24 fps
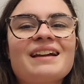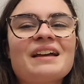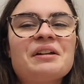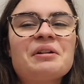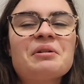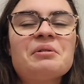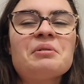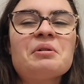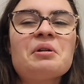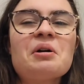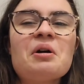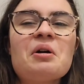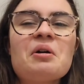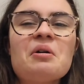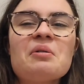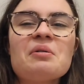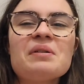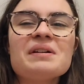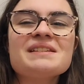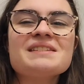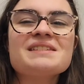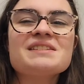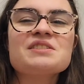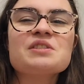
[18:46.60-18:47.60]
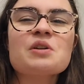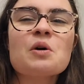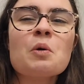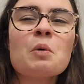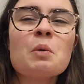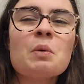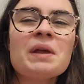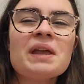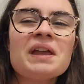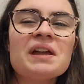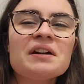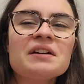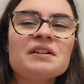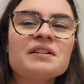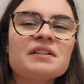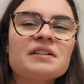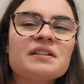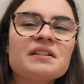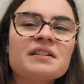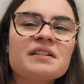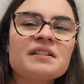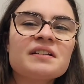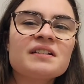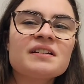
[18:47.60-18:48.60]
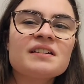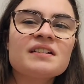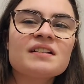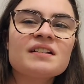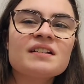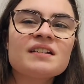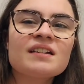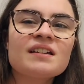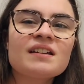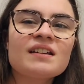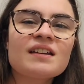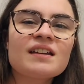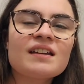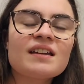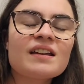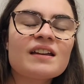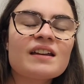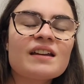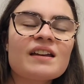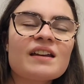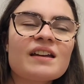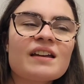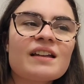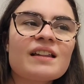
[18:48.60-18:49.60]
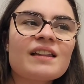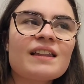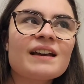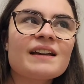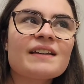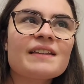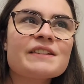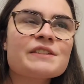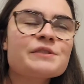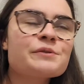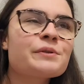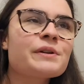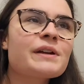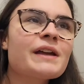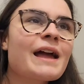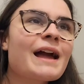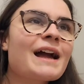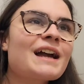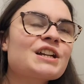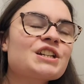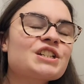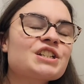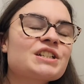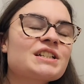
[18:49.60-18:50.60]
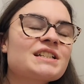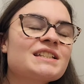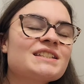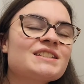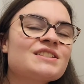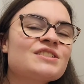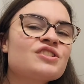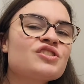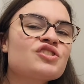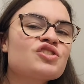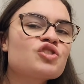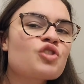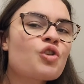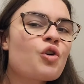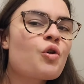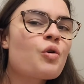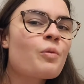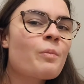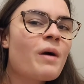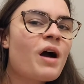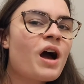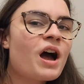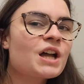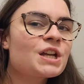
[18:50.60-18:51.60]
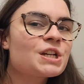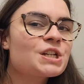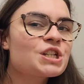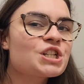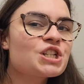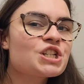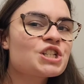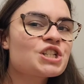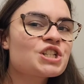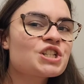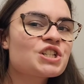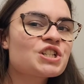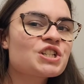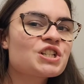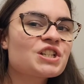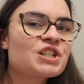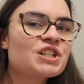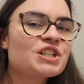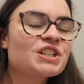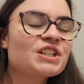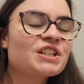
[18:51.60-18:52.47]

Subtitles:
I don't know, it's so weird. Like, this reaction is so much.